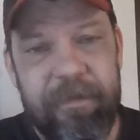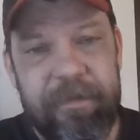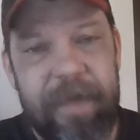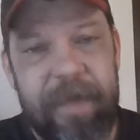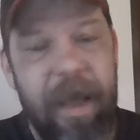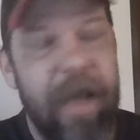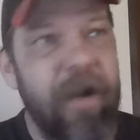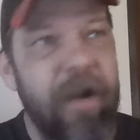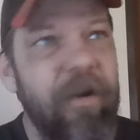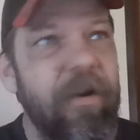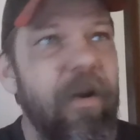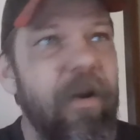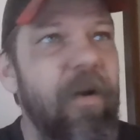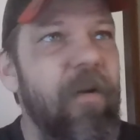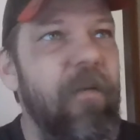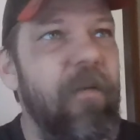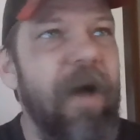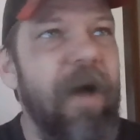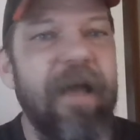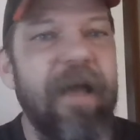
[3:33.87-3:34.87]
Now, I don't
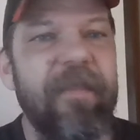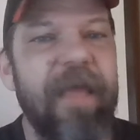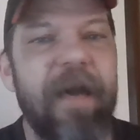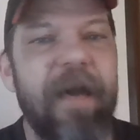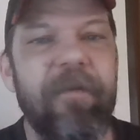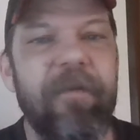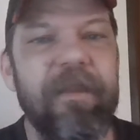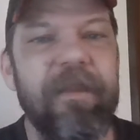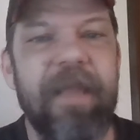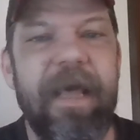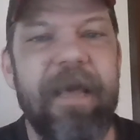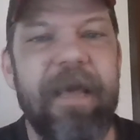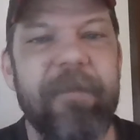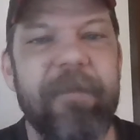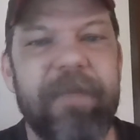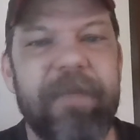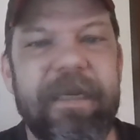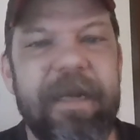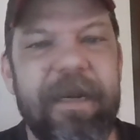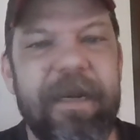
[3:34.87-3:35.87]
know why that would
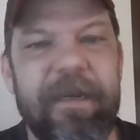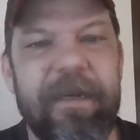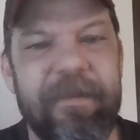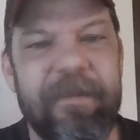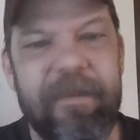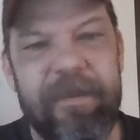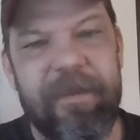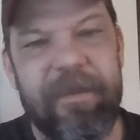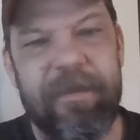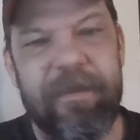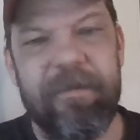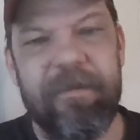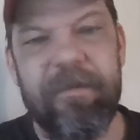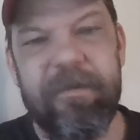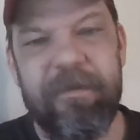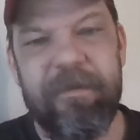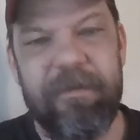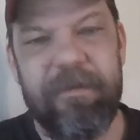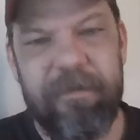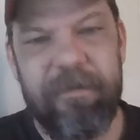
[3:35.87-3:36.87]
mean anything.
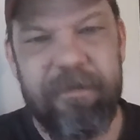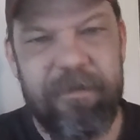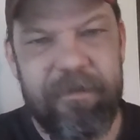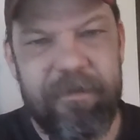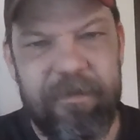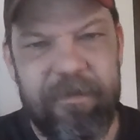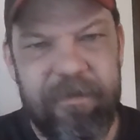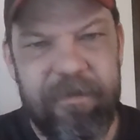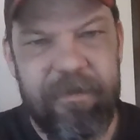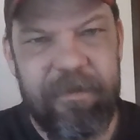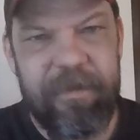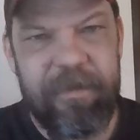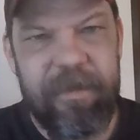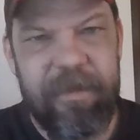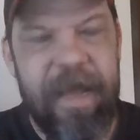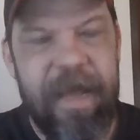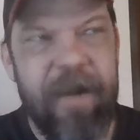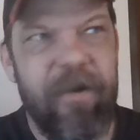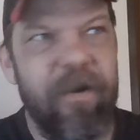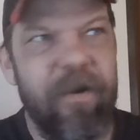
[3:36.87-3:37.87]

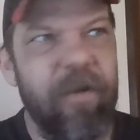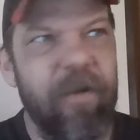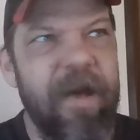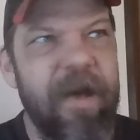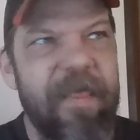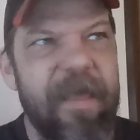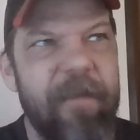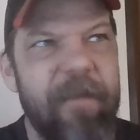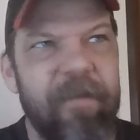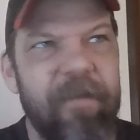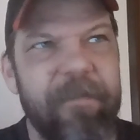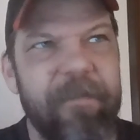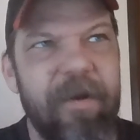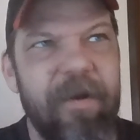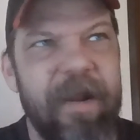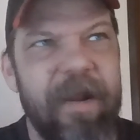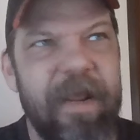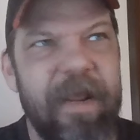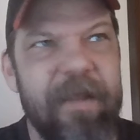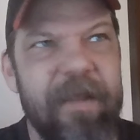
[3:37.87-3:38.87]
I don't know why that would
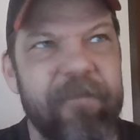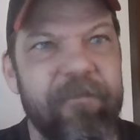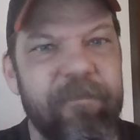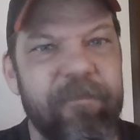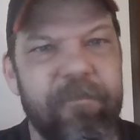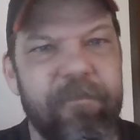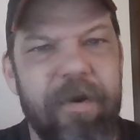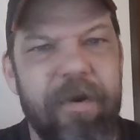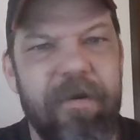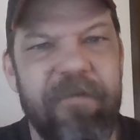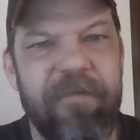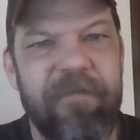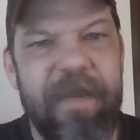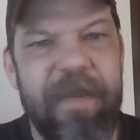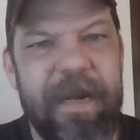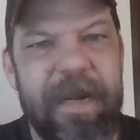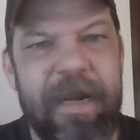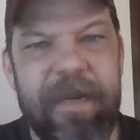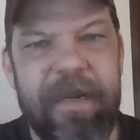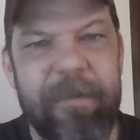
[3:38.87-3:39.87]

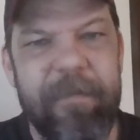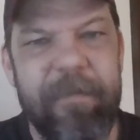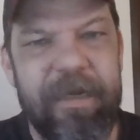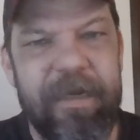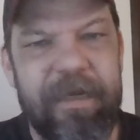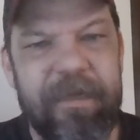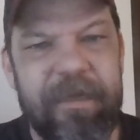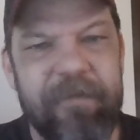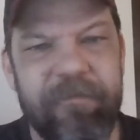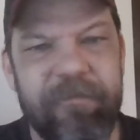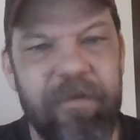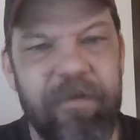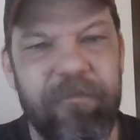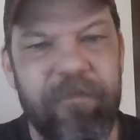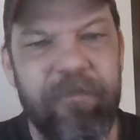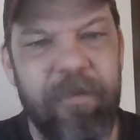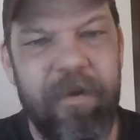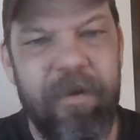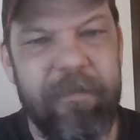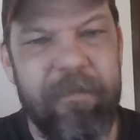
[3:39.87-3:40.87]
motivate anybody to vote
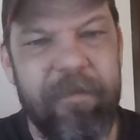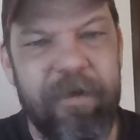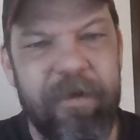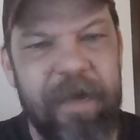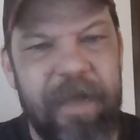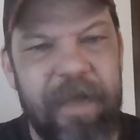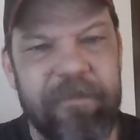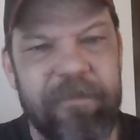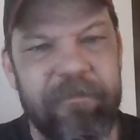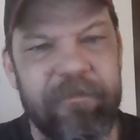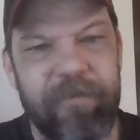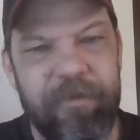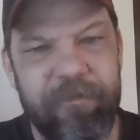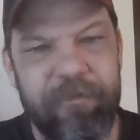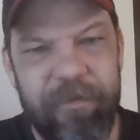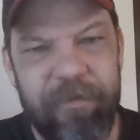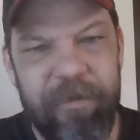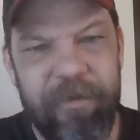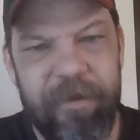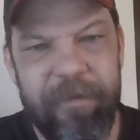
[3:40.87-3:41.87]
for him or not to vote
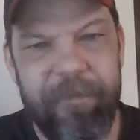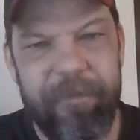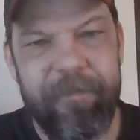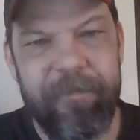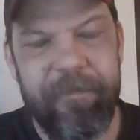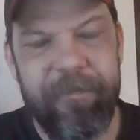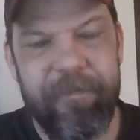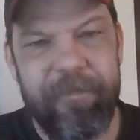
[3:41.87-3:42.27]
for him.